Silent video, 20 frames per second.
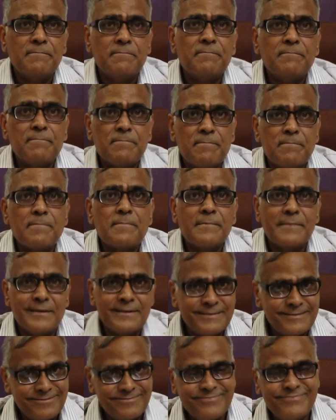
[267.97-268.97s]
Thank you,
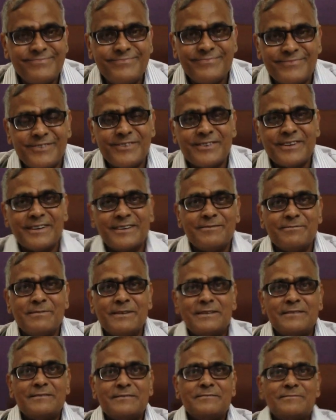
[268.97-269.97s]
Dr. Gulati. Thank you very
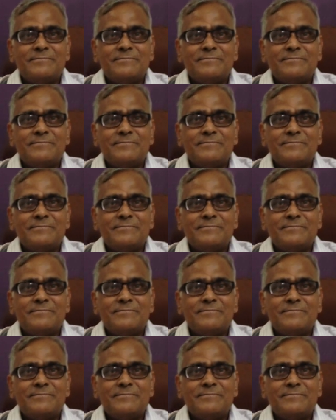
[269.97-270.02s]
much.